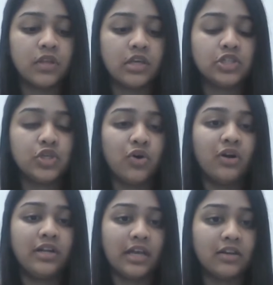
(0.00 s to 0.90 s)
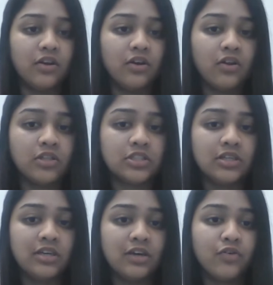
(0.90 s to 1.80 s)
Azure
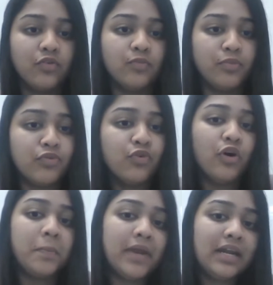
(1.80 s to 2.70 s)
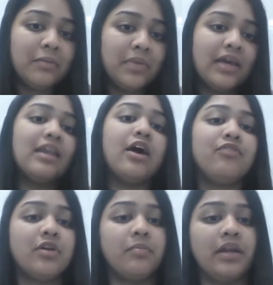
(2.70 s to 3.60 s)
technology before pandemic and
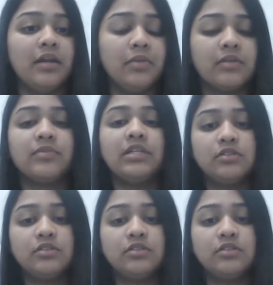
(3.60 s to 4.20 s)
after pandemic?